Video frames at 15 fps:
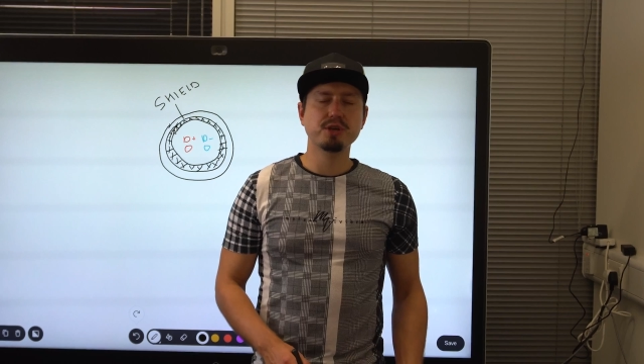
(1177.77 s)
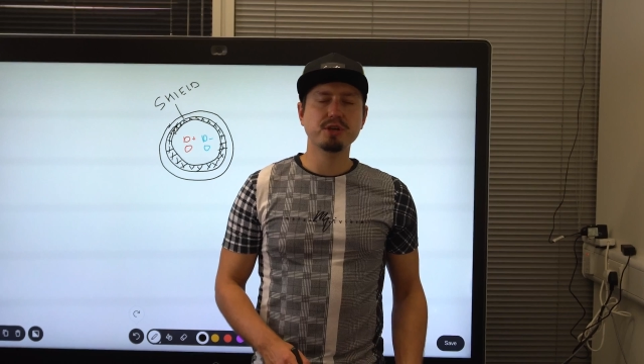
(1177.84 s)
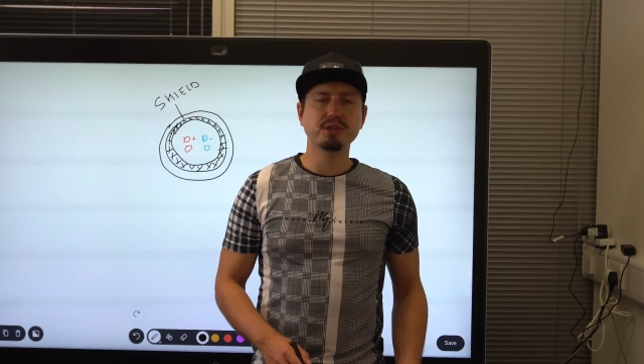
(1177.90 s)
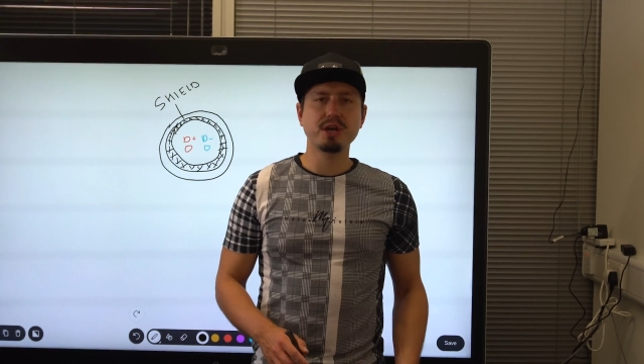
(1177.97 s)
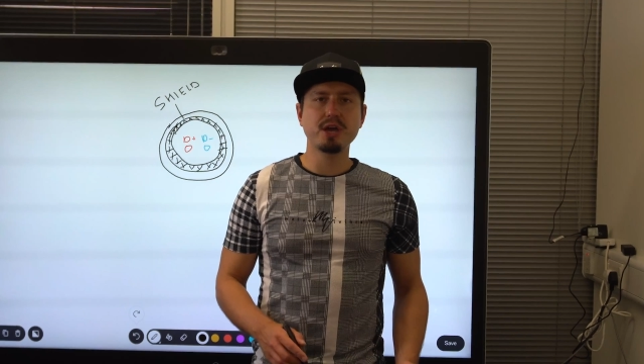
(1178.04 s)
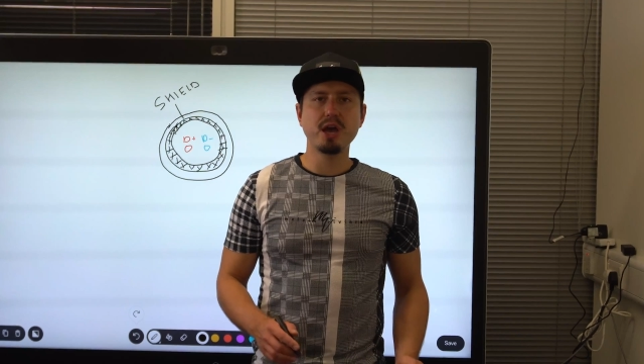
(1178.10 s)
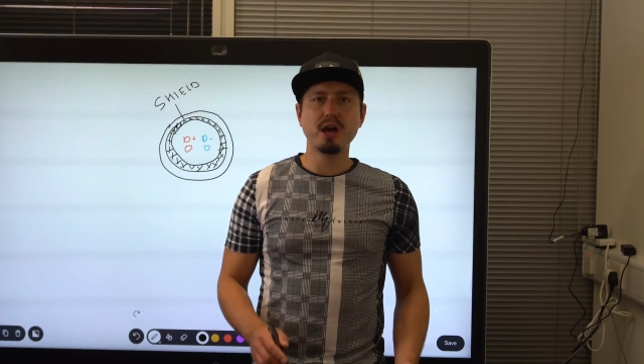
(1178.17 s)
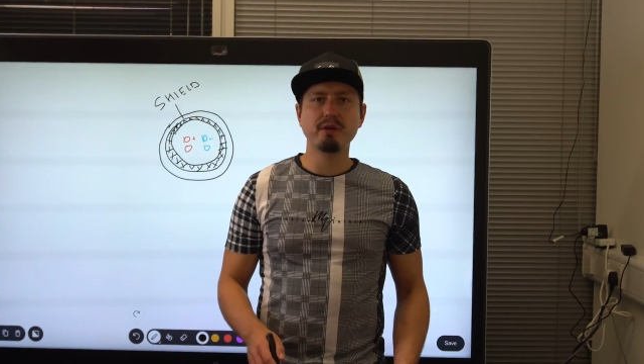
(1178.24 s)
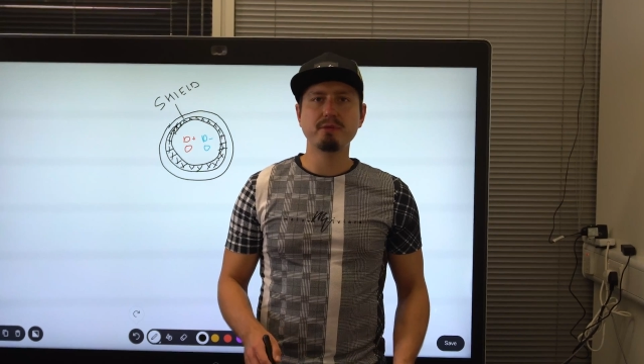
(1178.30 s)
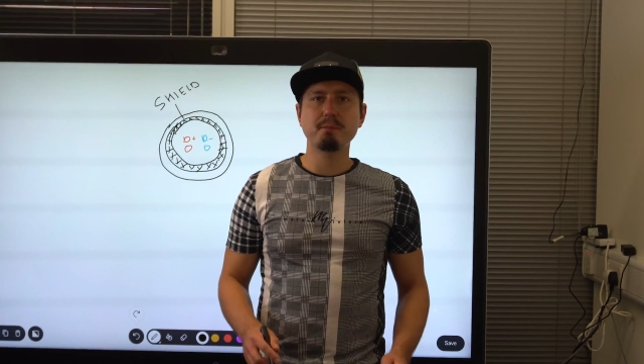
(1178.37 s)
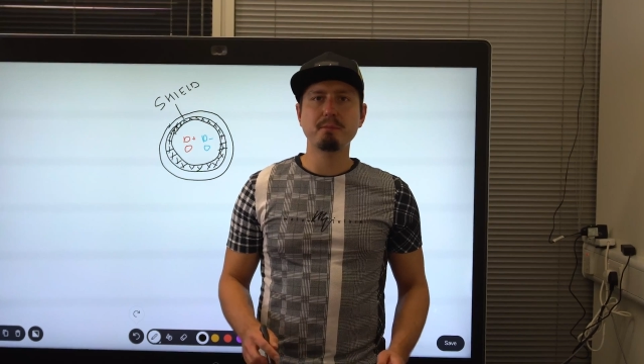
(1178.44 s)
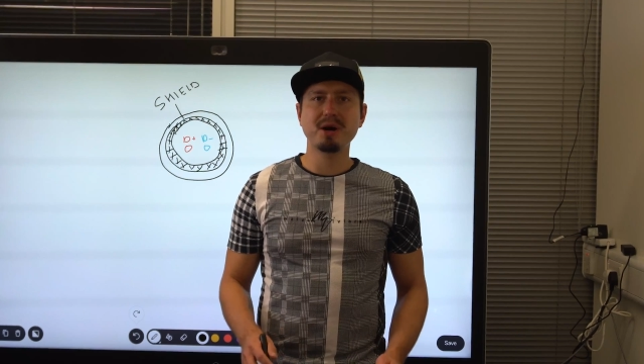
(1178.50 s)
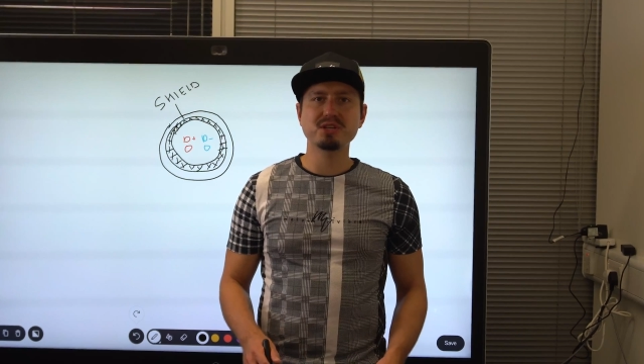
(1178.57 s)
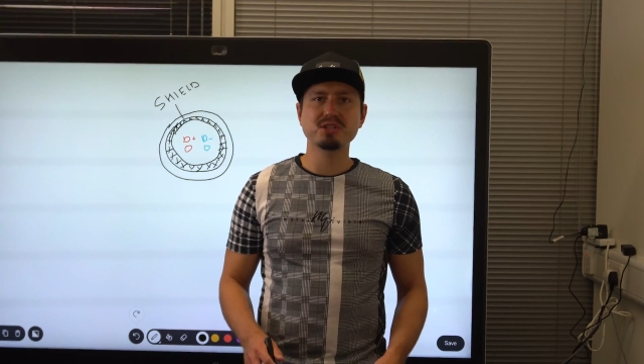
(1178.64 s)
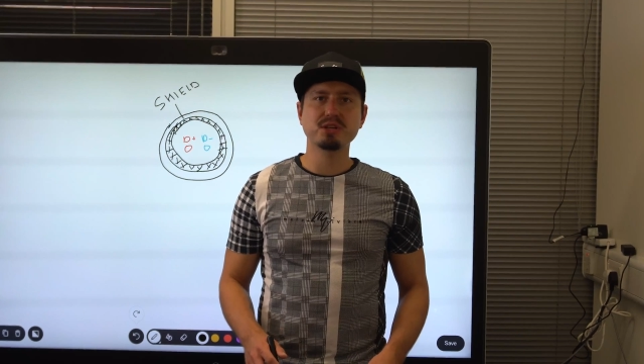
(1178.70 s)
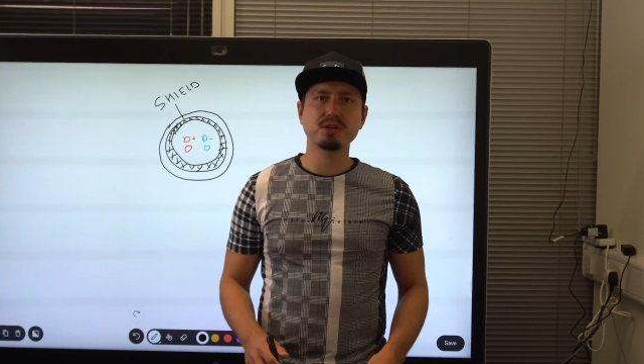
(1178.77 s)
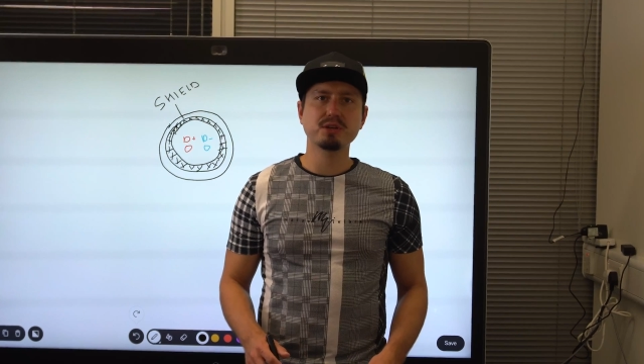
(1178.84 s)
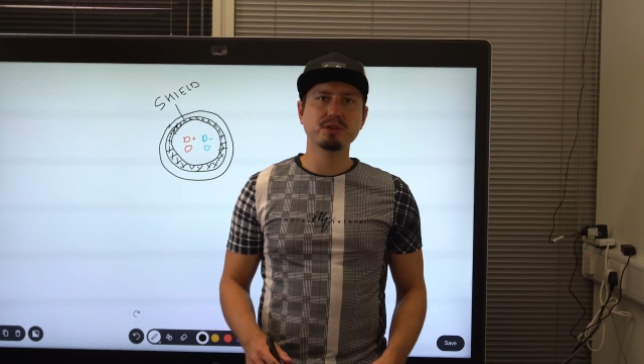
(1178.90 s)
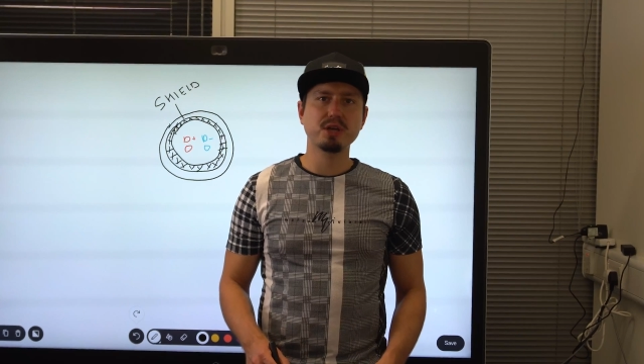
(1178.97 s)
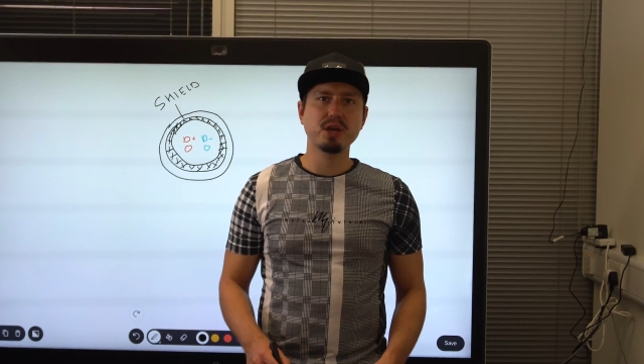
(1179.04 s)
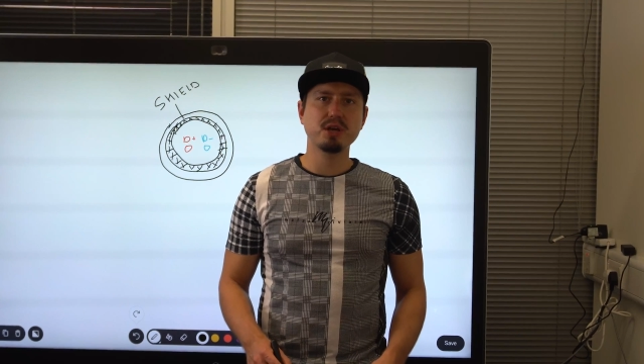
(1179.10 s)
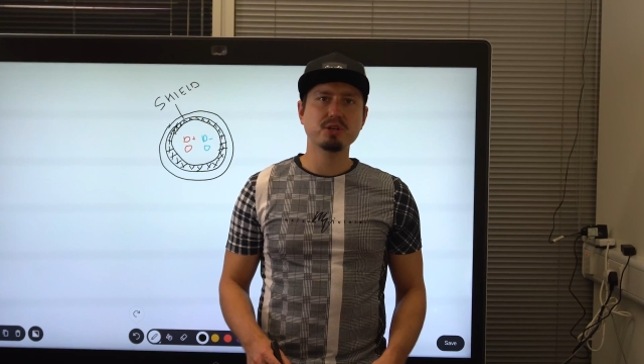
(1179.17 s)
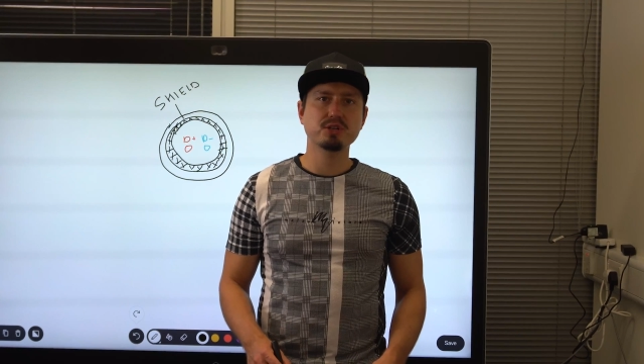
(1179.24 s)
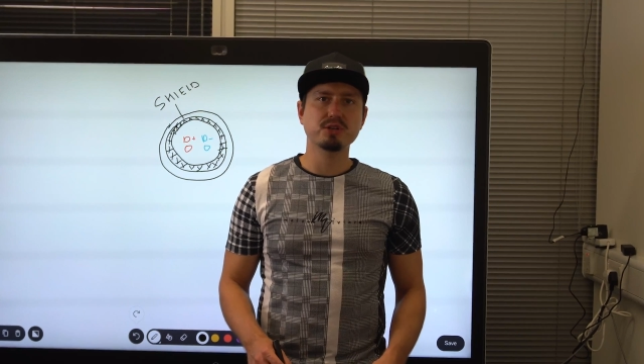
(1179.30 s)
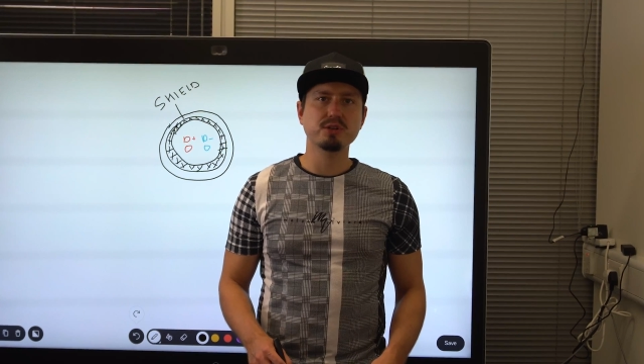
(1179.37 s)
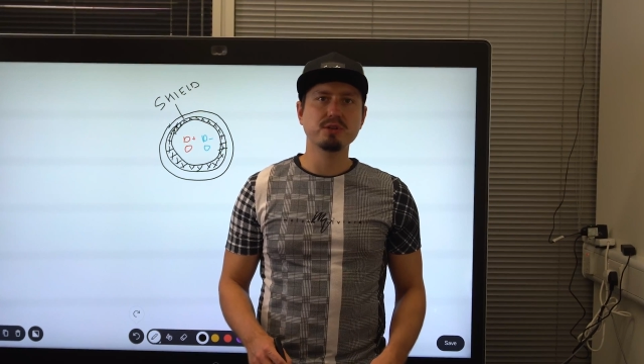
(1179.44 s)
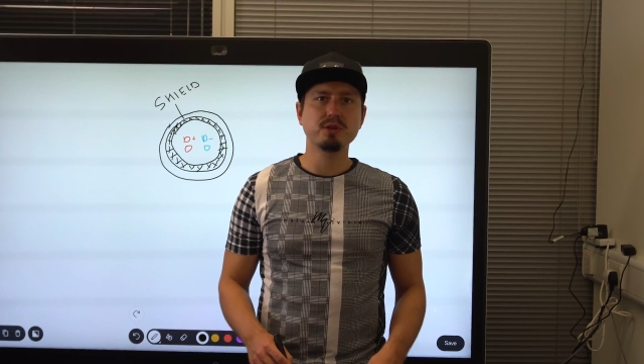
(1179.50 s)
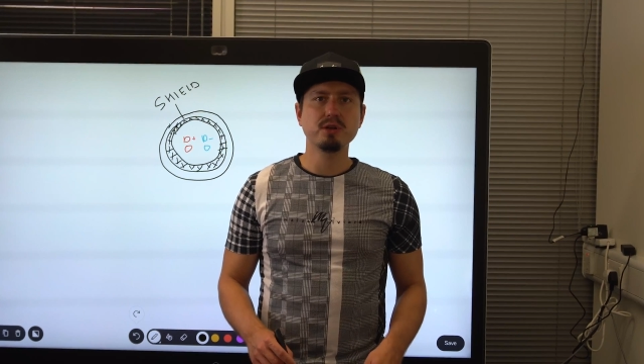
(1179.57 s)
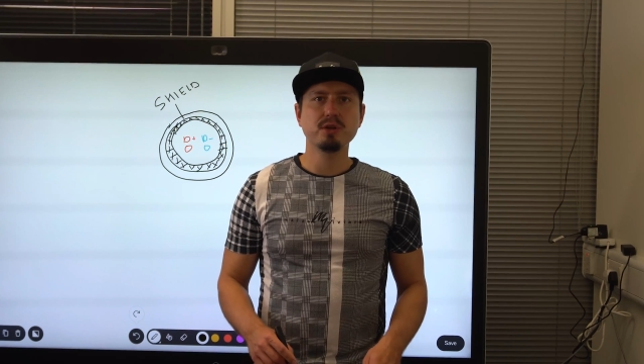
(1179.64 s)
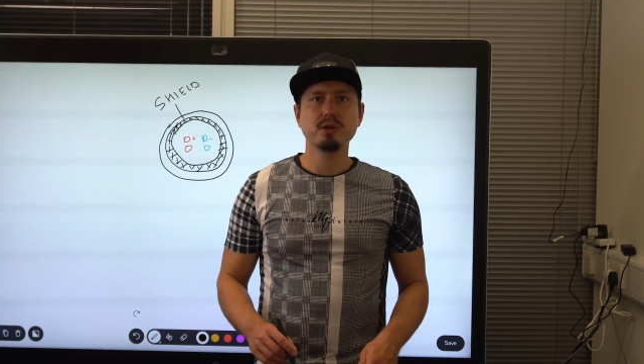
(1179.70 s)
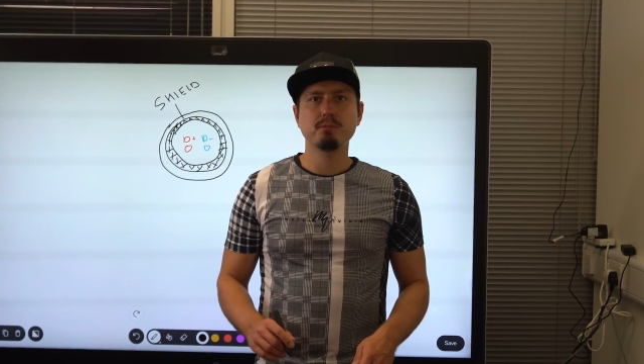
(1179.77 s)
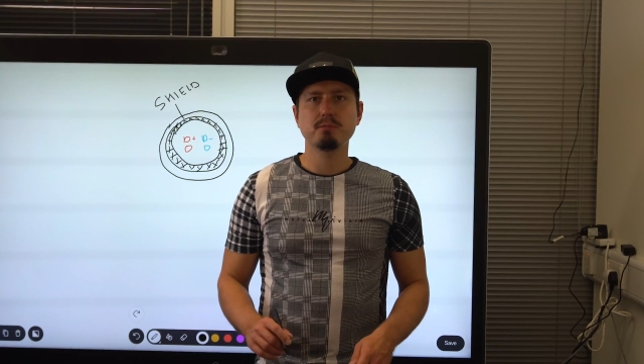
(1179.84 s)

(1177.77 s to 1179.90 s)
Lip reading: that I have a buzzing connection